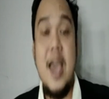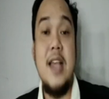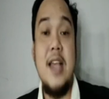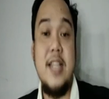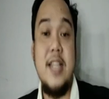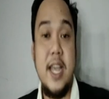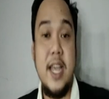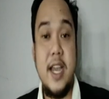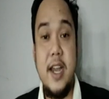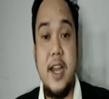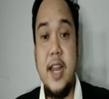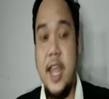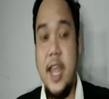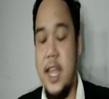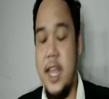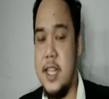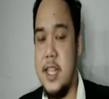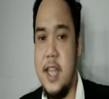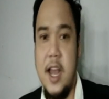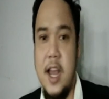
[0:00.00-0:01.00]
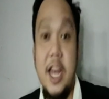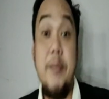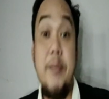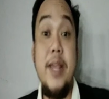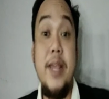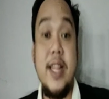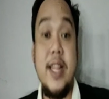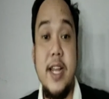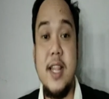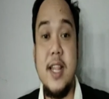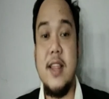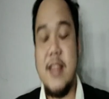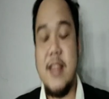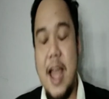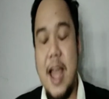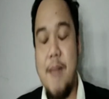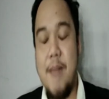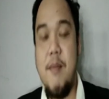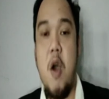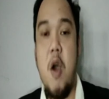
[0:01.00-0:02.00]
Second is a limited
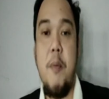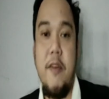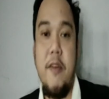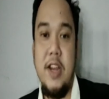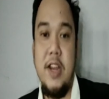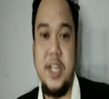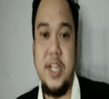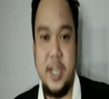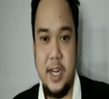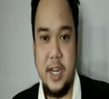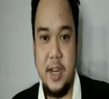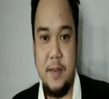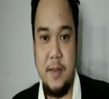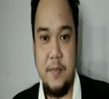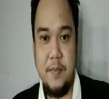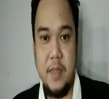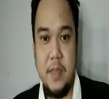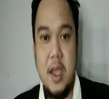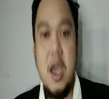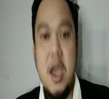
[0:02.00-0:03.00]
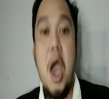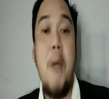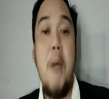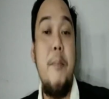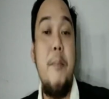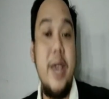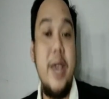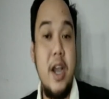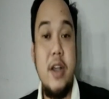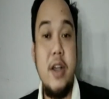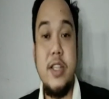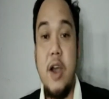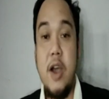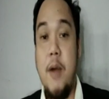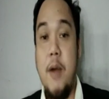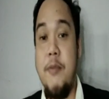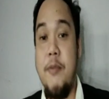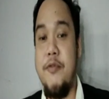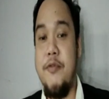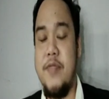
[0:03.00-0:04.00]
time operation. Because
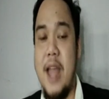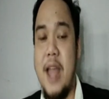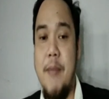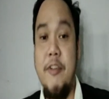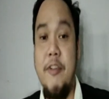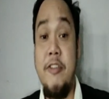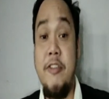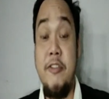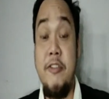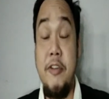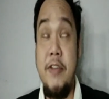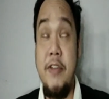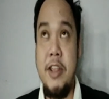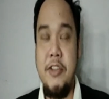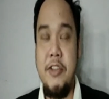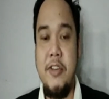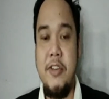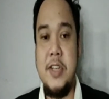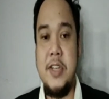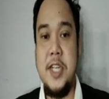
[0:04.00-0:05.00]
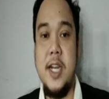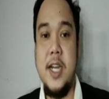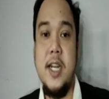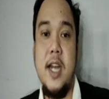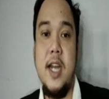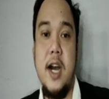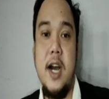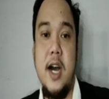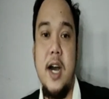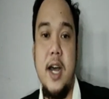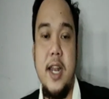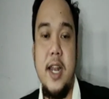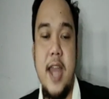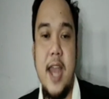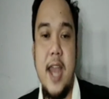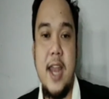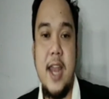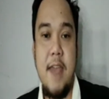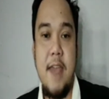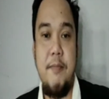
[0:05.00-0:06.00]
of time restriction
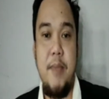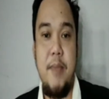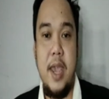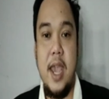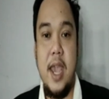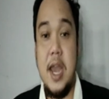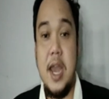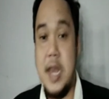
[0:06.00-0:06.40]
that have been